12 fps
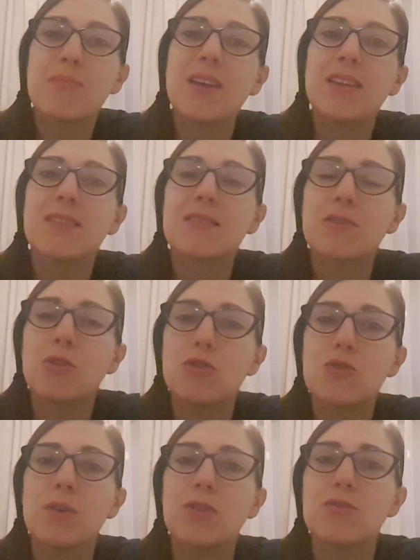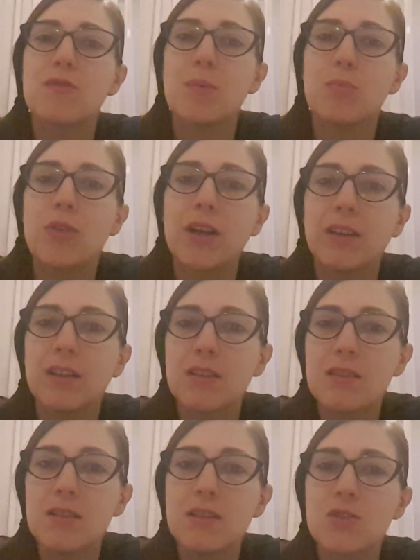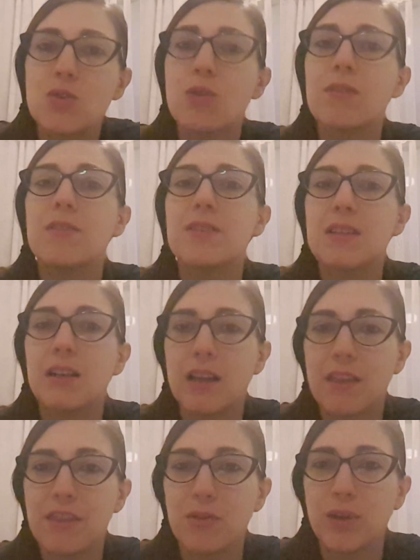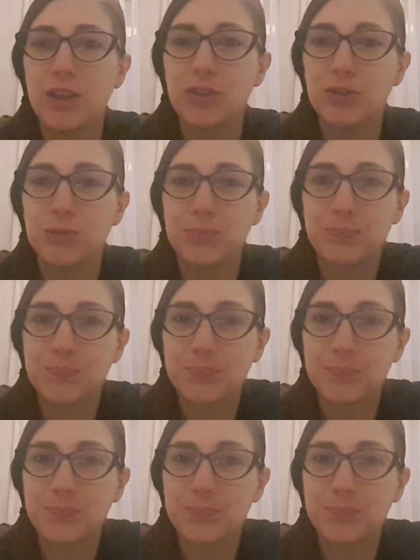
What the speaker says: it's caused because of the pregnancy, so there's still nothing we can do.